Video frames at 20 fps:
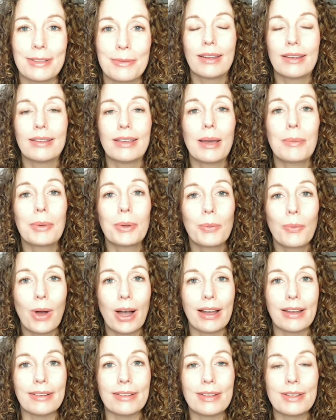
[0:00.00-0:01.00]
Number
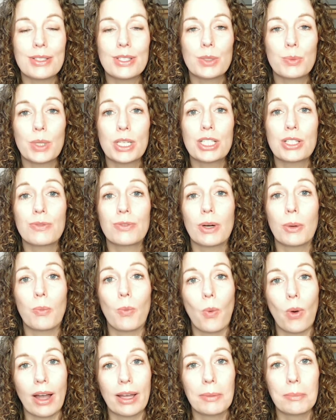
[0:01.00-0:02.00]
1, switch from
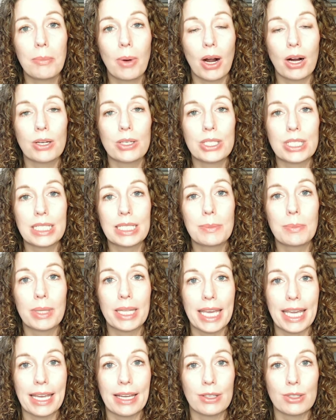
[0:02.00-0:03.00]
one Part D
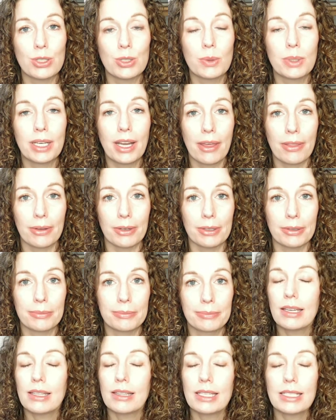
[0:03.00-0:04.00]
plan to another.
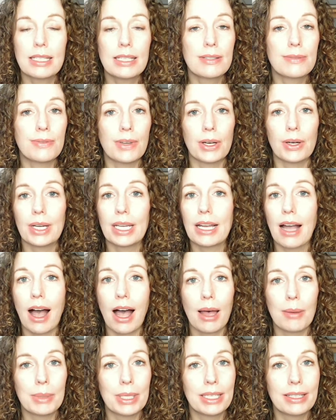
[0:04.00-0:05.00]
This is very
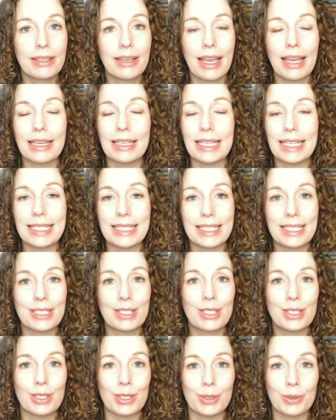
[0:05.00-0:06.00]
common and easy
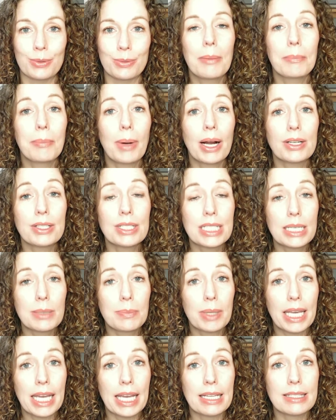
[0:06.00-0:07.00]
to do. Part D
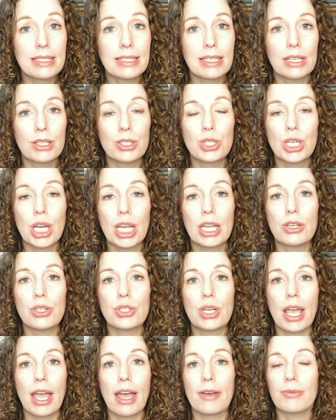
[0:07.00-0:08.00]
plans can
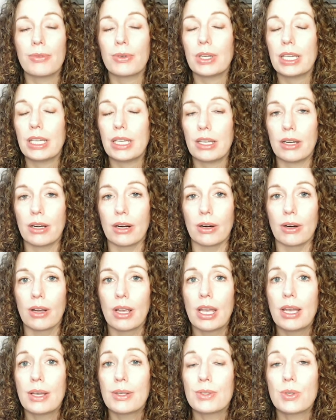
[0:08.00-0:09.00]
change every year,
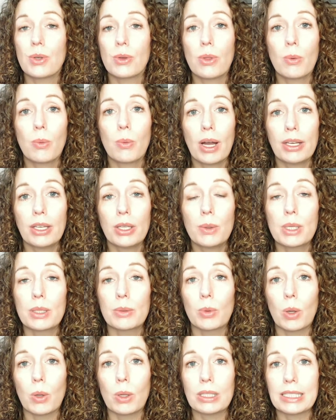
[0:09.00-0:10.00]
so the one you
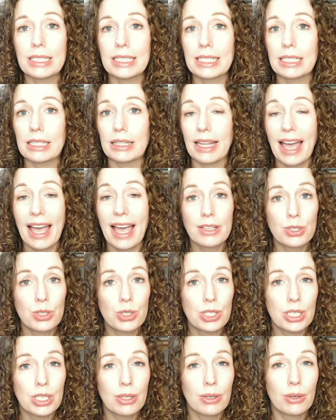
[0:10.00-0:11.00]
enrolled in
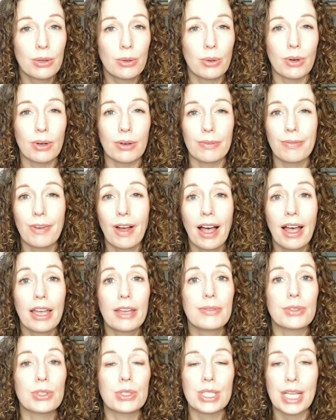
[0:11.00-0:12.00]
last year or
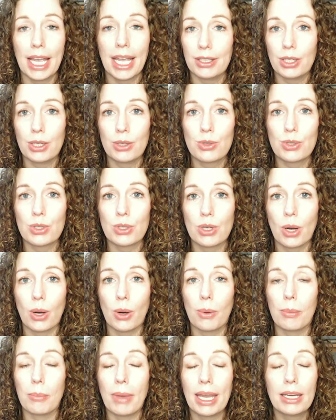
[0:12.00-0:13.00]
5 or 10 years
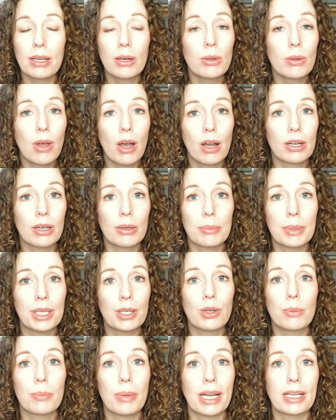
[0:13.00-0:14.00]
ago may no longer be
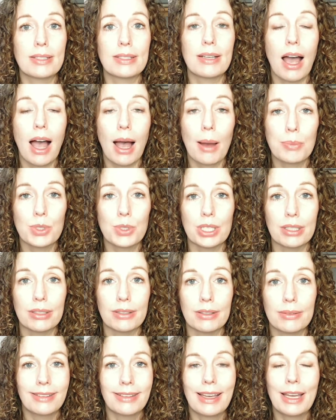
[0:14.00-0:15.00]
your best
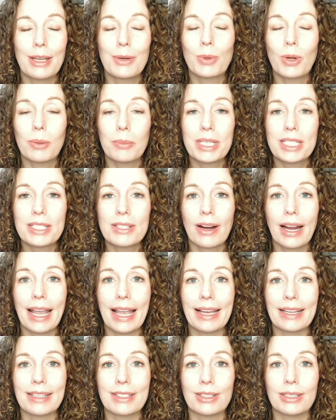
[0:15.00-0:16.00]
option. Enrollments are
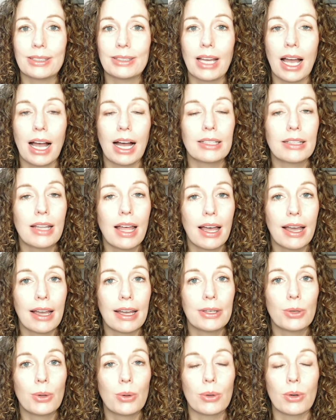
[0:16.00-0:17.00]
handled
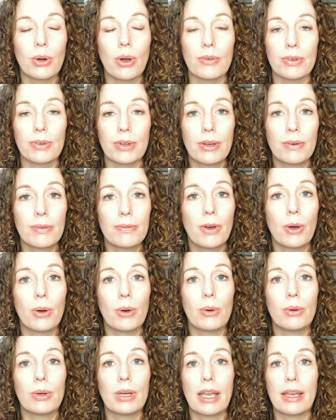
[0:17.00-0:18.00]
online or over the
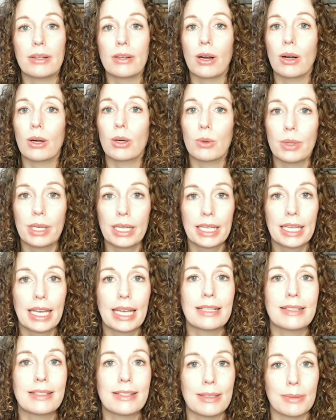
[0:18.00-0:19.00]
phone and are quick
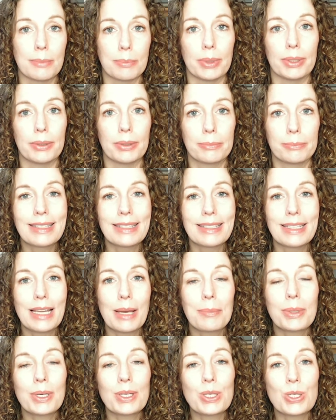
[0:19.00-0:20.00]
and simple.
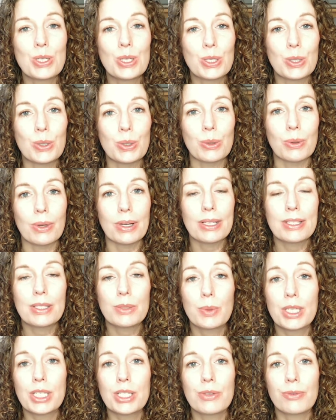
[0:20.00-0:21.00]
Number 2,
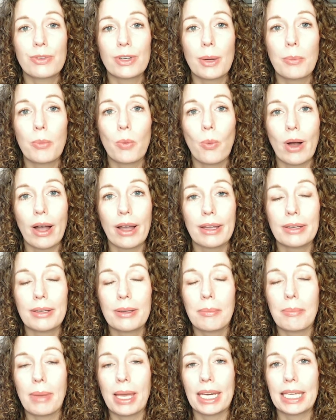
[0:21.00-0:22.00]
switch from one
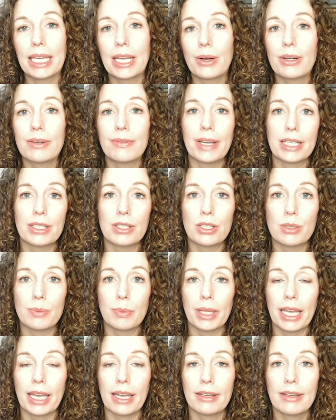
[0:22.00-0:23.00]
Medicare Advantage
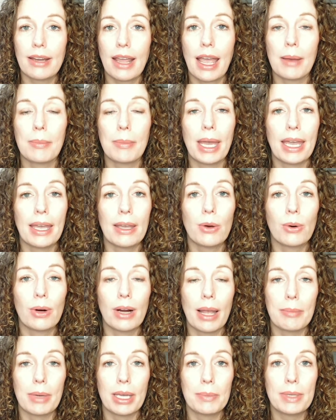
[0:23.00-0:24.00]
plan, MA or
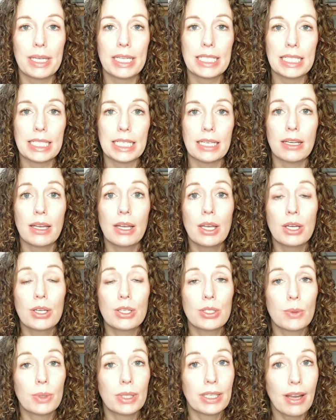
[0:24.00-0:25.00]
MAPD,
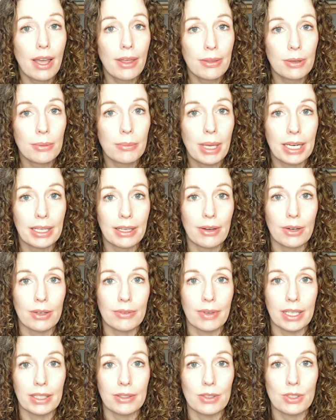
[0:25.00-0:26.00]
to another Medicare
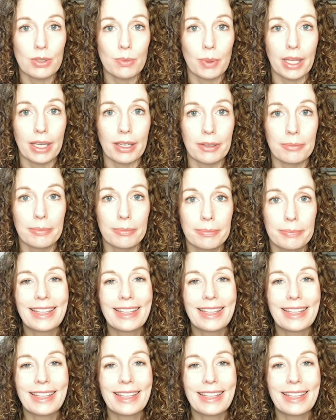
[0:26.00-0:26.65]
Advantage plan.